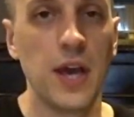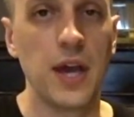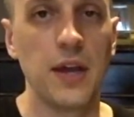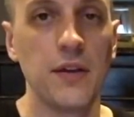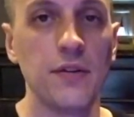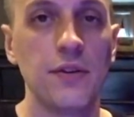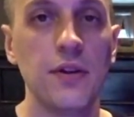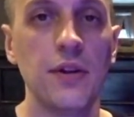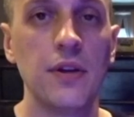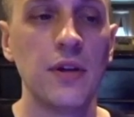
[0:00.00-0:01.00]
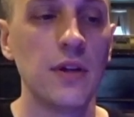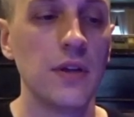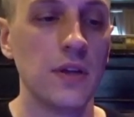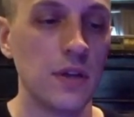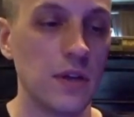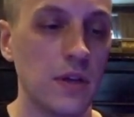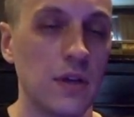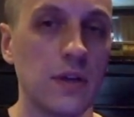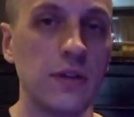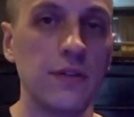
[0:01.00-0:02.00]
And
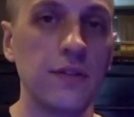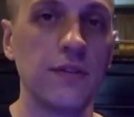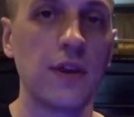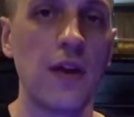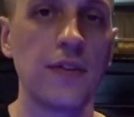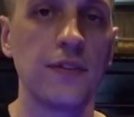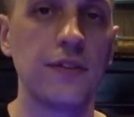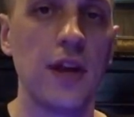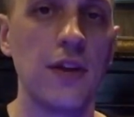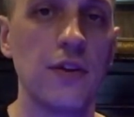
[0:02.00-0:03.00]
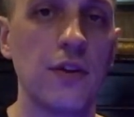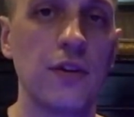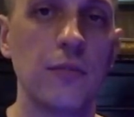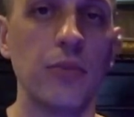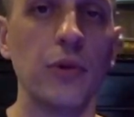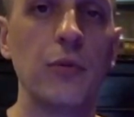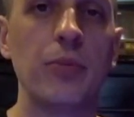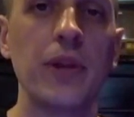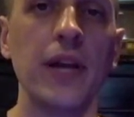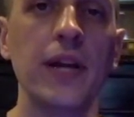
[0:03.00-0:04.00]
this has got the standard blue
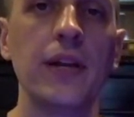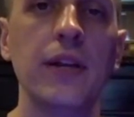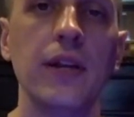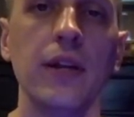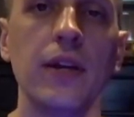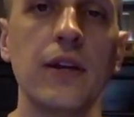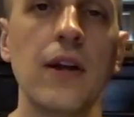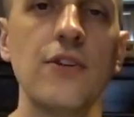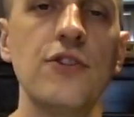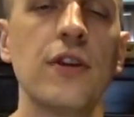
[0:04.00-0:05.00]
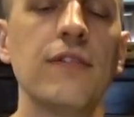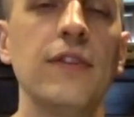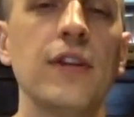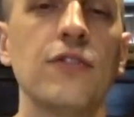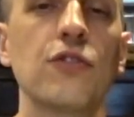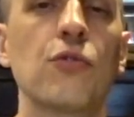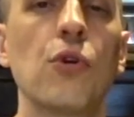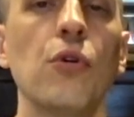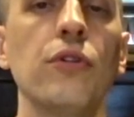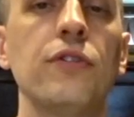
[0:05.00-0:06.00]
blade. as you can see, it
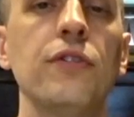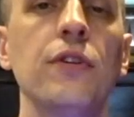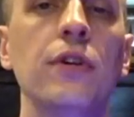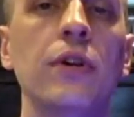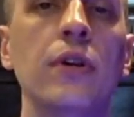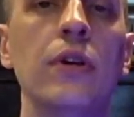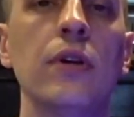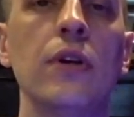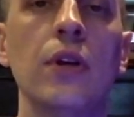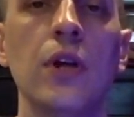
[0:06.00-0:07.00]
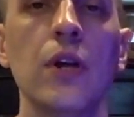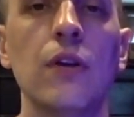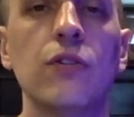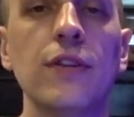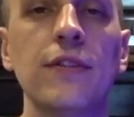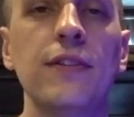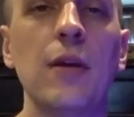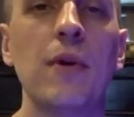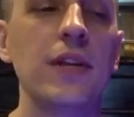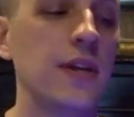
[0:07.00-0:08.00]
scrolls. So that's the
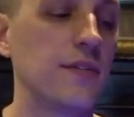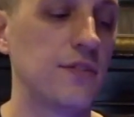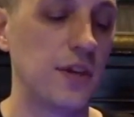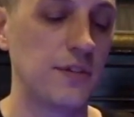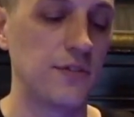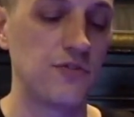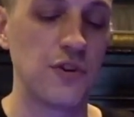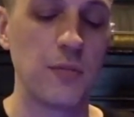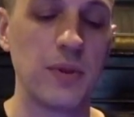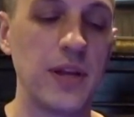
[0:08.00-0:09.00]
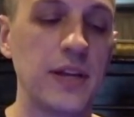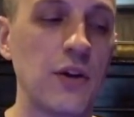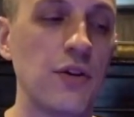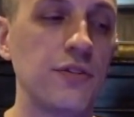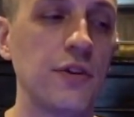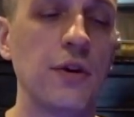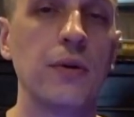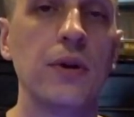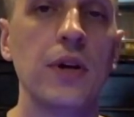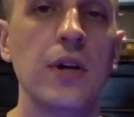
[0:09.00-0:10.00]
same idea as a, as a string blade and also
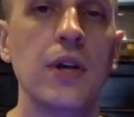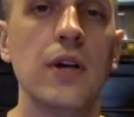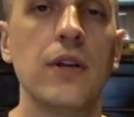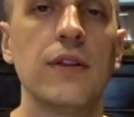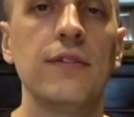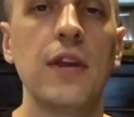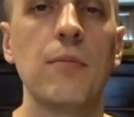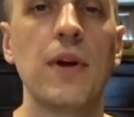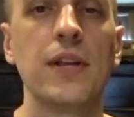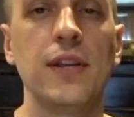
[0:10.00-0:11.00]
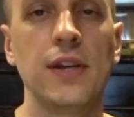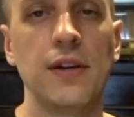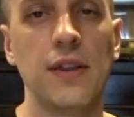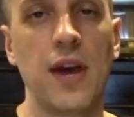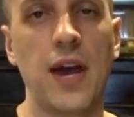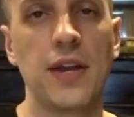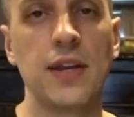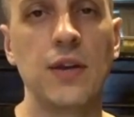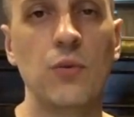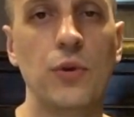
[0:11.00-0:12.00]
the same idea that
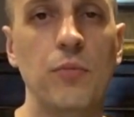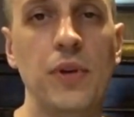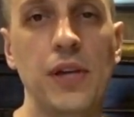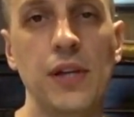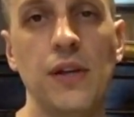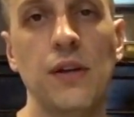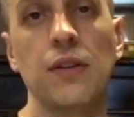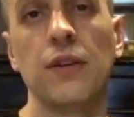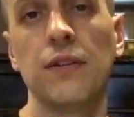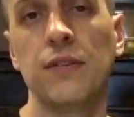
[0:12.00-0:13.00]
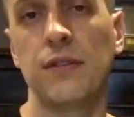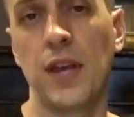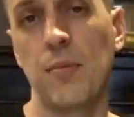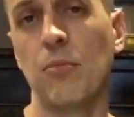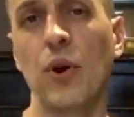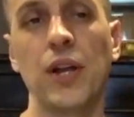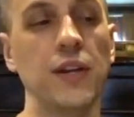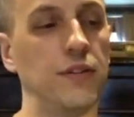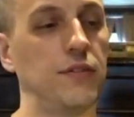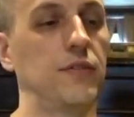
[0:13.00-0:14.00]
it would be the same
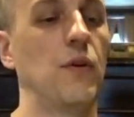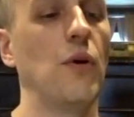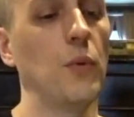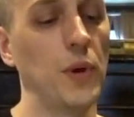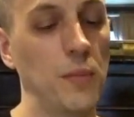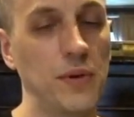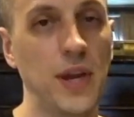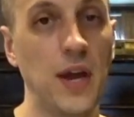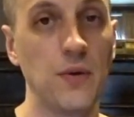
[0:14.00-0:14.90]
brightness all the way up and down.